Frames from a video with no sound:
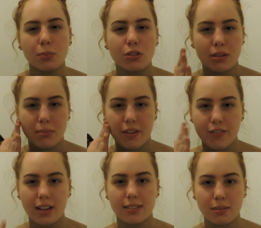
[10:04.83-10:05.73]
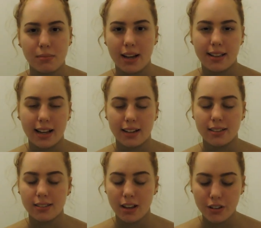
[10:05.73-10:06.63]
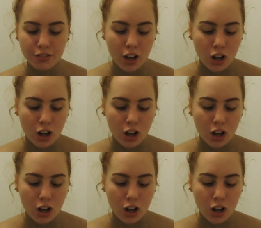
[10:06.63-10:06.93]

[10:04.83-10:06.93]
between my face and my neck and stuff.